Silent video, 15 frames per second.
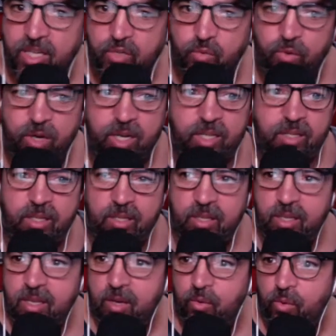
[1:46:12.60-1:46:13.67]
nice ride.
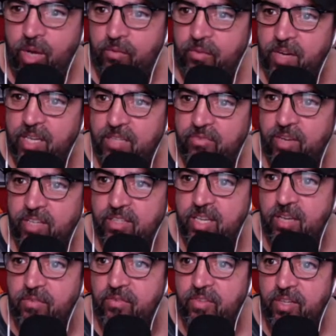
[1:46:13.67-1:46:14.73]
Ride fast, ride
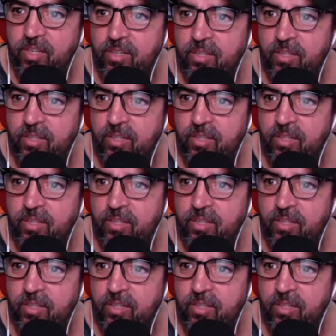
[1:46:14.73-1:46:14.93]
safe.